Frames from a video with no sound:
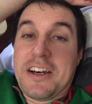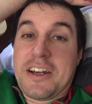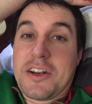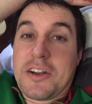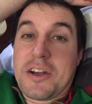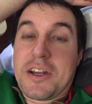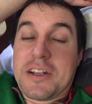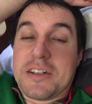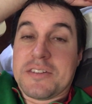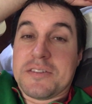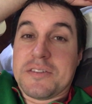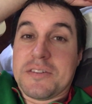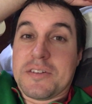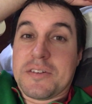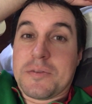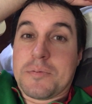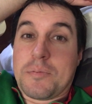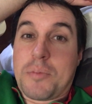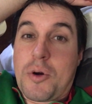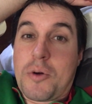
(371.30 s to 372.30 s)
And I had
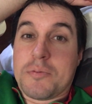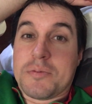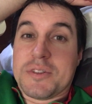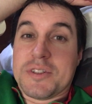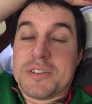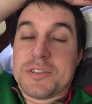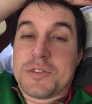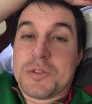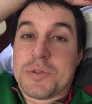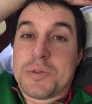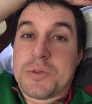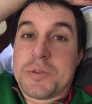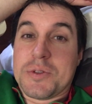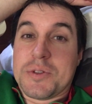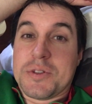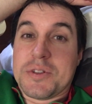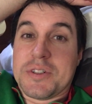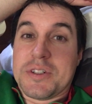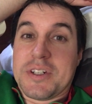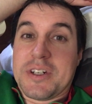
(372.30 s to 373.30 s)
uh, popped
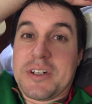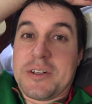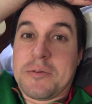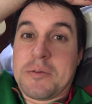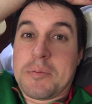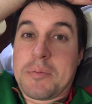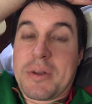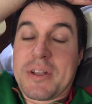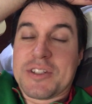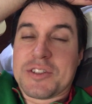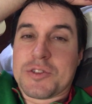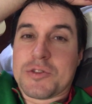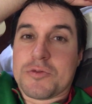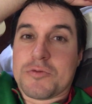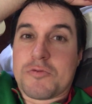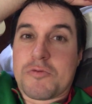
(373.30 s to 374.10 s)
into um, a place called